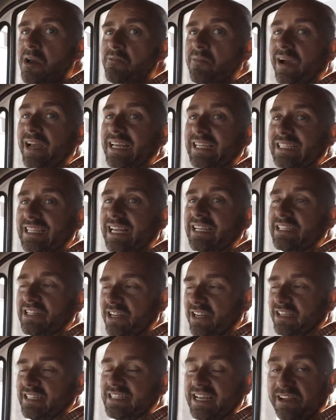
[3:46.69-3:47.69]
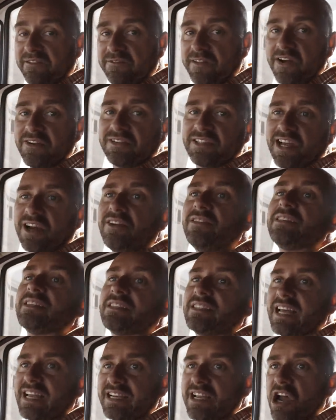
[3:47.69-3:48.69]
but he said to her to take photos,
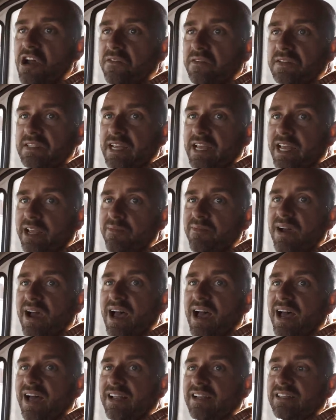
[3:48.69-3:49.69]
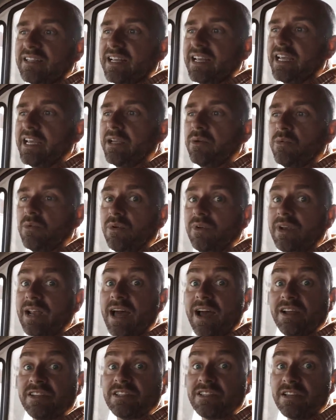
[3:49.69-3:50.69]
send it over to him, and he will
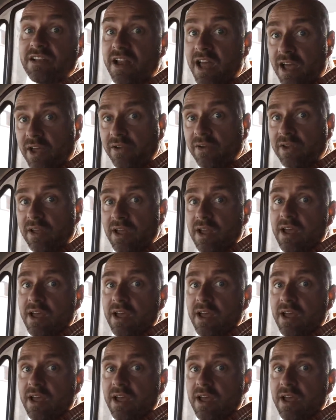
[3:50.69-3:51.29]
let us know.